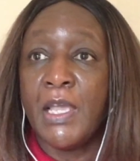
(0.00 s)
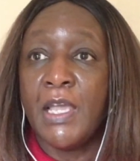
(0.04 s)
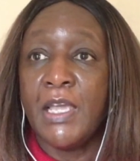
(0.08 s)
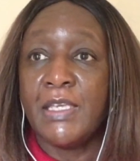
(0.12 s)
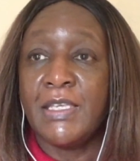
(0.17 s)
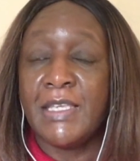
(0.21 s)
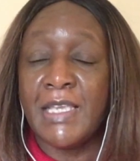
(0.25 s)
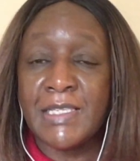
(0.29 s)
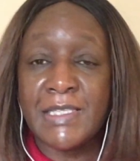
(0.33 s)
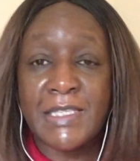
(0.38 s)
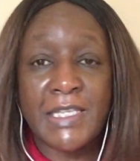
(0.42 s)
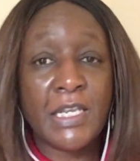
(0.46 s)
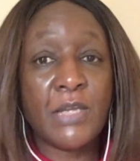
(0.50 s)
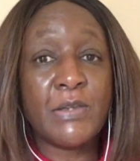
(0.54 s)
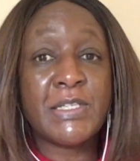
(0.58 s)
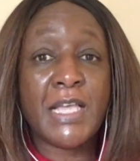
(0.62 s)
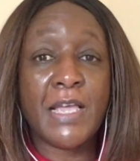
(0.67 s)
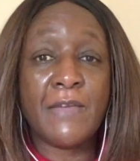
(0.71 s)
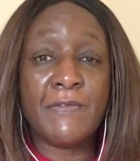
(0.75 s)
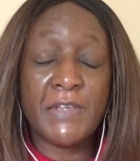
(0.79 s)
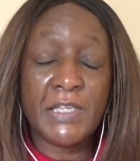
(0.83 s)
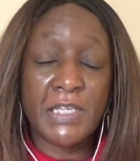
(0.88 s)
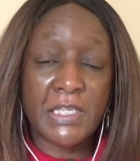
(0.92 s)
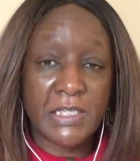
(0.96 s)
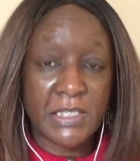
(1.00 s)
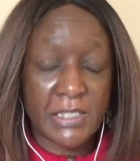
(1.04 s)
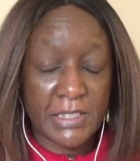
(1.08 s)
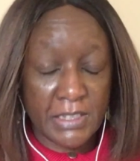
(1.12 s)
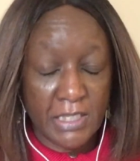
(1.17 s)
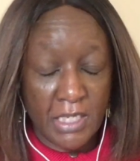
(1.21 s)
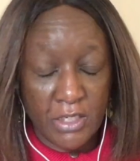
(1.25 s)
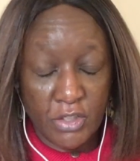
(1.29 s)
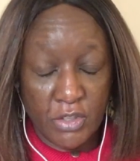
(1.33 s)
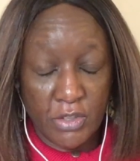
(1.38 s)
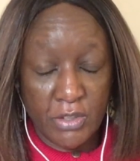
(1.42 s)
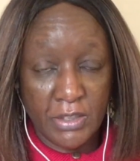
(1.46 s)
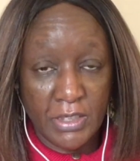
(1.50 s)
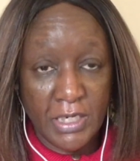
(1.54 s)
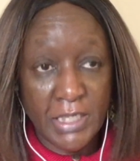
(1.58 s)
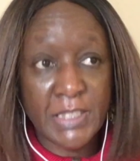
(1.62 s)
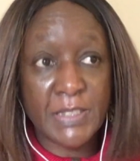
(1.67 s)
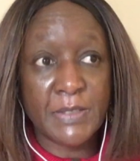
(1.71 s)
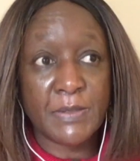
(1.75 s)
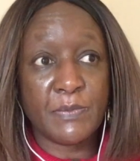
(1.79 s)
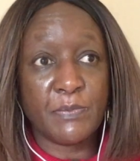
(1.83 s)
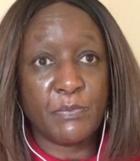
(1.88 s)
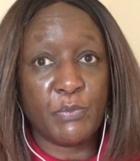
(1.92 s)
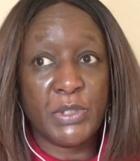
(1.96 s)
Yesterday I was having a discussion.
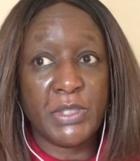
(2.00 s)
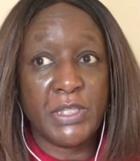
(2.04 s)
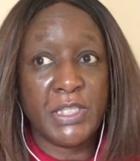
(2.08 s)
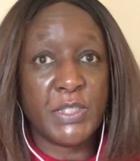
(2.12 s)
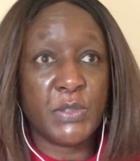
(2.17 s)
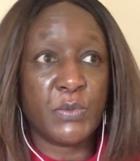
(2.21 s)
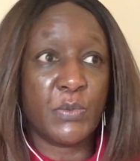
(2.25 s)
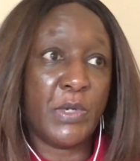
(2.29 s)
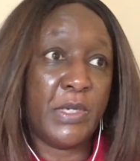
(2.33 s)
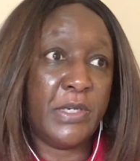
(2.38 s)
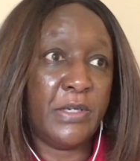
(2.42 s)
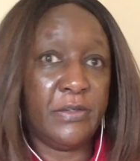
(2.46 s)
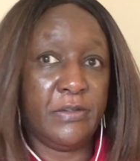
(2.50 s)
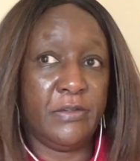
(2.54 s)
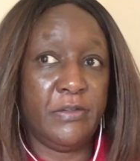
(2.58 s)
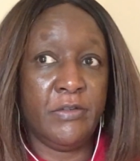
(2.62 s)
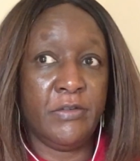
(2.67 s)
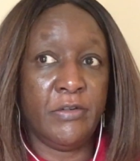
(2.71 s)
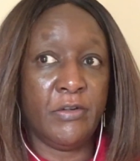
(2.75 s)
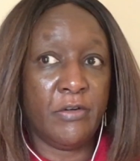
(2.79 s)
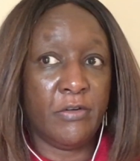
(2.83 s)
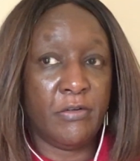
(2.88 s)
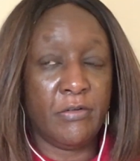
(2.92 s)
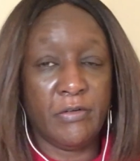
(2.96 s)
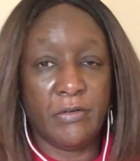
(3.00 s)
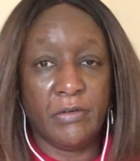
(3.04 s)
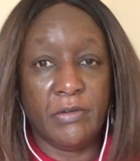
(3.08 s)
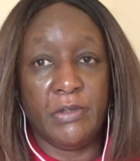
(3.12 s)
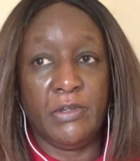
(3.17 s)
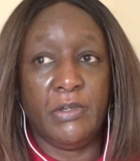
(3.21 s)
Let's put this one, you know,